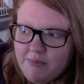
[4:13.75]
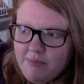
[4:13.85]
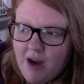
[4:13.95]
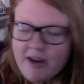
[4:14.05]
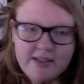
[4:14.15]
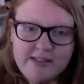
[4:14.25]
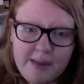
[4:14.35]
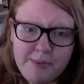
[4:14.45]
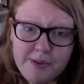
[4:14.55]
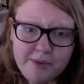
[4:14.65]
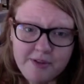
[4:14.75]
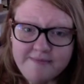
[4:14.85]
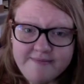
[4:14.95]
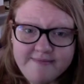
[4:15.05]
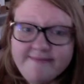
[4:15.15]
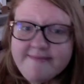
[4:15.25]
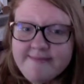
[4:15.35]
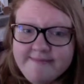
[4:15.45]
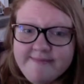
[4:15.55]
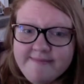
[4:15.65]
unacceptable
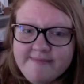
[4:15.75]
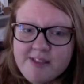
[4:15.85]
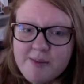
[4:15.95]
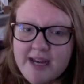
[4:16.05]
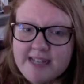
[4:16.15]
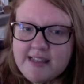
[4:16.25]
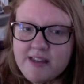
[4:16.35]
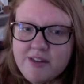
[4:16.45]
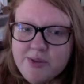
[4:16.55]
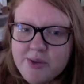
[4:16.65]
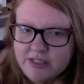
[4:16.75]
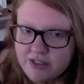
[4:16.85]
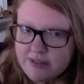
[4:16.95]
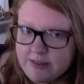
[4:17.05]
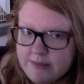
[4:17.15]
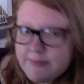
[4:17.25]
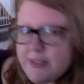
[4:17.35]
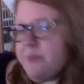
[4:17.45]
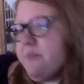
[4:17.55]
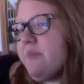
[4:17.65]
to be asking those questions.
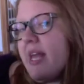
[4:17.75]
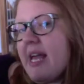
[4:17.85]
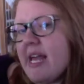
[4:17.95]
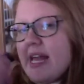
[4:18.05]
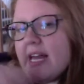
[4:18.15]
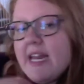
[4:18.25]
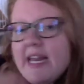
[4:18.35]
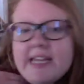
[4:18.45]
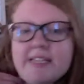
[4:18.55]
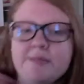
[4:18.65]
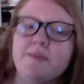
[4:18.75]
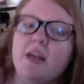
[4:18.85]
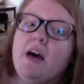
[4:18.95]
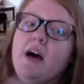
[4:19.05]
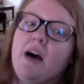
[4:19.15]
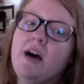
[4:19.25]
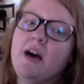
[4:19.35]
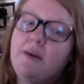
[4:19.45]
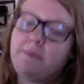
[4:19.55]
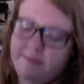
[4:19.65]
So, in any case,
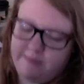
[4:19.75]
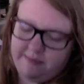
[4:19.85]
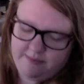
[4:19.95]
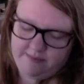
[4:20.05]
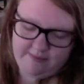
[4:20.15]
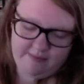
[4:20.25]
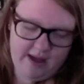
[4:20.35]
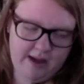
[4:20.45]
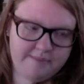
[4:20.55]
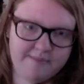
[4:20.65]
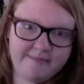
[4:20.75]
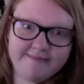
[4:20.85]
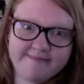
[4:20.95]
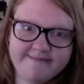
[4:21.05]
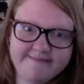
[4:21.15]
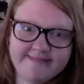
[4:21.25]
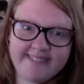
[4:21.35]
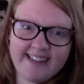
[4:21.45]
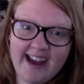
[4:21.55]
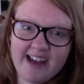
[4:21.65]
yeah,
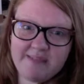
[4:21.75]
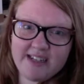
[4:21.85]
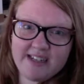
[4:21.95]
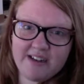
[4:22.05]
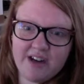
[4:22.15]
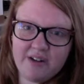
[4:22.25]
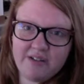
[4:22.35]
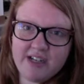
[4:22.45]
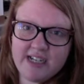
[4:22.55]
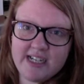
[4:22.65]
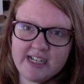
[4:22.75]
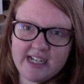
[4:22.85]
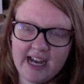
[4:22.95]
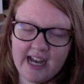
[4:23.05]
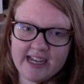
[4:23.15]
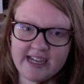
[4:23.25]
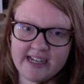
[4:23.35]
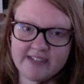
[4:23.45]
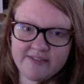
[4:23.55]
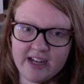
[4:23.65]
I'm gonna go.
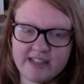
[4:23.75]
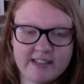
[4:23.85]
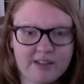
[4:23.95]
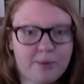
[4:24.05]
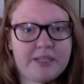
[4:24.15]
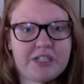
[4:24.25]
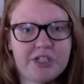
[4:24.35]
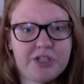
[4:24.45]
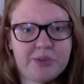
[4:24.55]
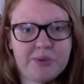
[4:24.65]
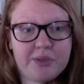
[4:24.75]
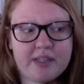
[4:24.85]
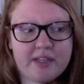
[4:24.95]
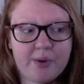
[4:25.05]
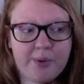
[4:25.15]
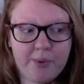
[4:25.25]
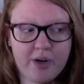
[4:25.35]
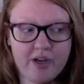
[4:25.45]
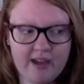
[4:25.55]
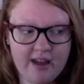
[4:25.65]
I've got a little bit to do and then going to
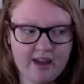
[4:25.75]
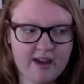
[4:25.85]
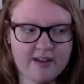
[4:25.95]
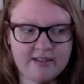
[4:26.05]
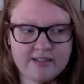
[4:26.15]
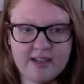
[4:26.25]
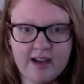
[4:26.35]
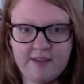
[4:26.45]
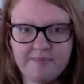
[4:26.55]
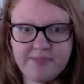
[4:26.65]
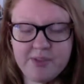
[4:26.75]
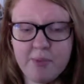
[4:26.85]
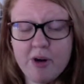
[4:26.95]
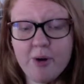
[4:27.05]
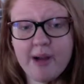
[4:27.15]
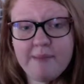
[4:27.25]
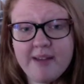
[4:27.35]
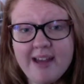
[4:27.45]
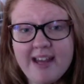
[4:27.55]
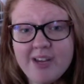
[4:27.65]
work, and tomorrow I'm
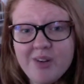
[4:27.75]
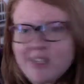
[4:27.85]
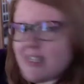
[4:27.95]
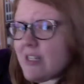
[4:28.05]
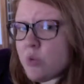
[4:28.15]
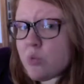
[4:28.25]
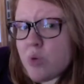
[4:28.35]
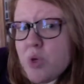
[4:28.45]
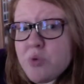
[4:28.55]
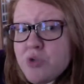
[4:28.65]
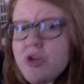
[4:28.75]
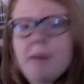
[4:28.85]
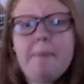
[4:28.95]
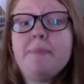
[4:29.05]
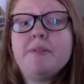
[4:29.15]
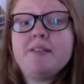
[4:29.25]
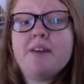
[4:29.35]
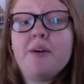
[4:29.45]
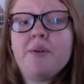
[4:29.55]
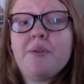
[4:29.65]
going on a little road trip,
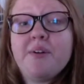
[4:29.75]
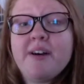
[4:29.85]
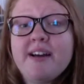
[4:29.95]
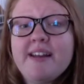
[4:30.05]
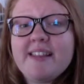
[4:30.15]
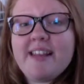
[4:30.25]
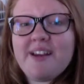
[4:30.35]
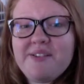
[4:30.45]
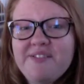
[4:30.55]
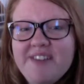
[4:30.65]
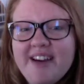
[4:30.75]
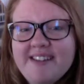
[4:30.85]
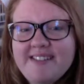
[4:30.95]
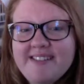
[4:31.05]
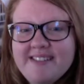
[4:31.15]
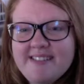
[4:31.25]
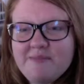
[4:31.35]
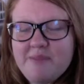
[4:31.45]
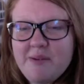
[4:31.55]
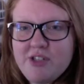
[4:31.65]
so that'll be fun.
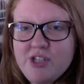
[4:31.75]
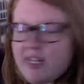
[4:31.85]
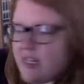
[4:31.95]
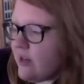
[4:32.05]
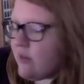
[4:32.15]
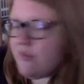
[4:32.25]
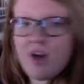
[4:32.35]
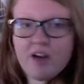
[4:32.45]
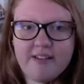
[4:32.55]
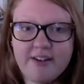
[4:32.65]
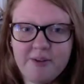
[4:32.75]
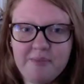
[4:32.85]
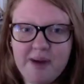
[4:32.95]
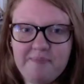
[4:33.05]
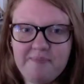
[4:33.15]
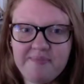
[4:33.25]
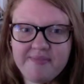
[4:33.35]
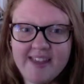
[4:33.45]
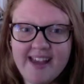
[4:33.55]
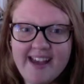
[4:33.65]
Maybe Jenny and I will vlog a little, but
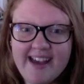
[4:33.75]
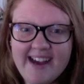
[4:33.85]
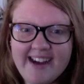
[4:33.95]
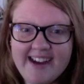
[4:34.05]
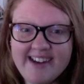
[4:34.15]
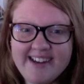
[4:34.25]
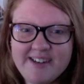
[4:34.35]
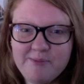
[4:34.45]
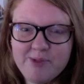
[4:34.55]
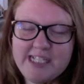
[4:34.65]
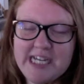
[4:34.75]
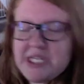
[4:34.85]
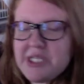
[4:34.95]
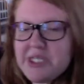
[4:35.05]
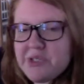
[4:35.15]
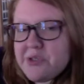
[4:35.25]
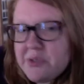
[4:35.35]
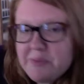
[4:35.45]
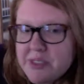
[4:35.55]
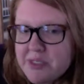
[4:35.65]
we're taking a little
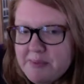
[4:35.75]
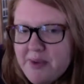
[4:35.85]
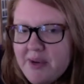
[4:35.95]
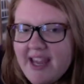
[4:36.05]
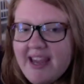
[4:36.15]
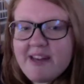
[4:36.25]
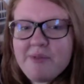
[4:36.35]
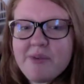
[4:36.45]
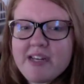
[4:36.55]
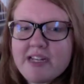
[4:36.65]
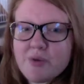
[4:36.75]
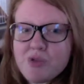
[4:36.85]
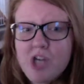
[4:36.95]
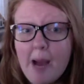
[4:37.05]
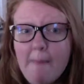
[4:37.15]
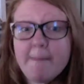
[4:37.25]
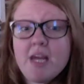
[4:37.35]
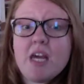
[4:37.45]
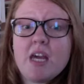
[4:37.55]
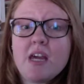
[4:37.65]
trip to Spokane. We're going to go
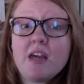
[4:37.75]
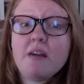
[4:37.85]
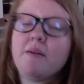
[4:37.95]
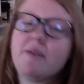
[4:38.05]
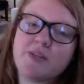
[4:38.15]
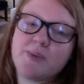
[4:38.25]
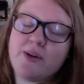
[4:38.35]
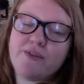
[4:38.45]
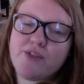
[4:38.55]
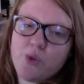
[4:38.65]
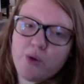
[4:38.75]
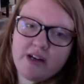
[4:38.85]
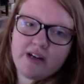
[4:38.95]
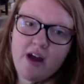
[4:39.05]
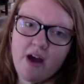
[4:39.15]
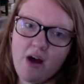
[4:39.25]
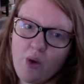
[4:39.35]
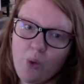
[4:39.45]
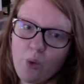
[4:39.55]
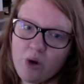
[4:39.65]
shopping because we don't have a Torrid
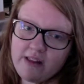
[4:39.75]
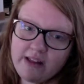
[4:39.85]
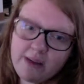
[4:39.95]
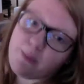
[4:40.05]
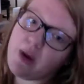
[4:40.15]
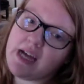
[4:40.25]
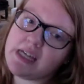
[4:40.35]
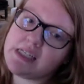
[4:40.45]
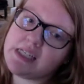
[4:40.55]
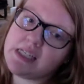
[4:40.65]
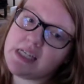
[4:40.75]
or a Lane Bryant